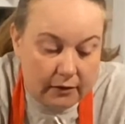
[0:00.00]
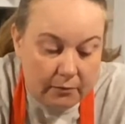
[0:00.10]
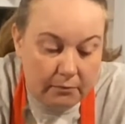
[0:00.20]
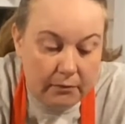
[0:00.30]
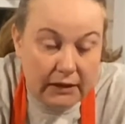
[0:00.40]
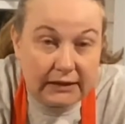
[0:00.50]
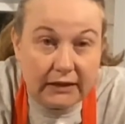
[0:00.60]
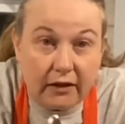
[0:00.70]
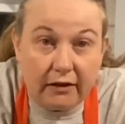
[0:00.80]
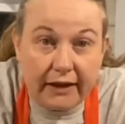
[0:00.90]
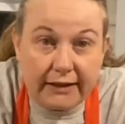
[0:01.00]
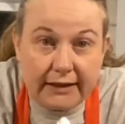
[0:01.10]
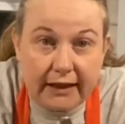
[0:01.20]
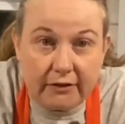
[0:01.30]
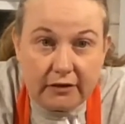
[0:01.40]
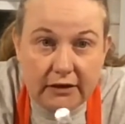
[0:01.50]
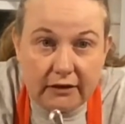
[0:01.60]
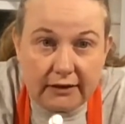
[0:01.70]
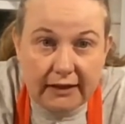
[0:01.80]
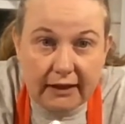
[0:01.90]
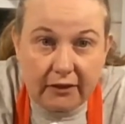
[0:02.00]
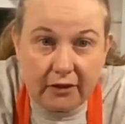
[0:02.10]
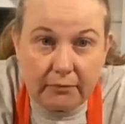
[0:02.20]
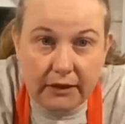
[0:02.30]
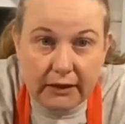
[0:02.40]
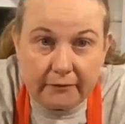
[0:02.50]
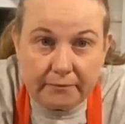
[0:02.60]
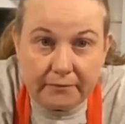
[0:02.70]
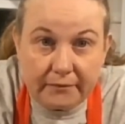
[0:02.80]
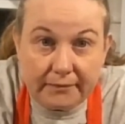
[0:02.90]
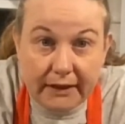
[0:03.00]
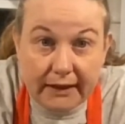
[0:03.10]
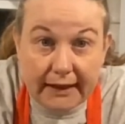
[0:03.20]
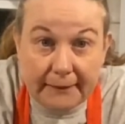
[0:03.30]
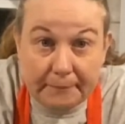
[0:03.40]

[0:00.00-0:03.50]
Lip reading: mixing all that together until it's kind of crumbly, like that.